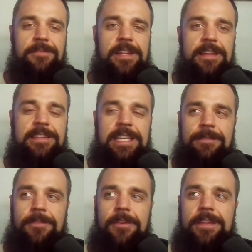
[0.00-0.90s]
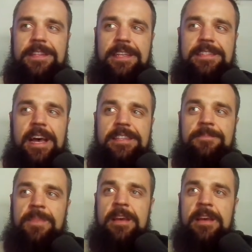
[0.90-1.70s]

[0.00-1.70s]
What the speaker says: to the team for the success.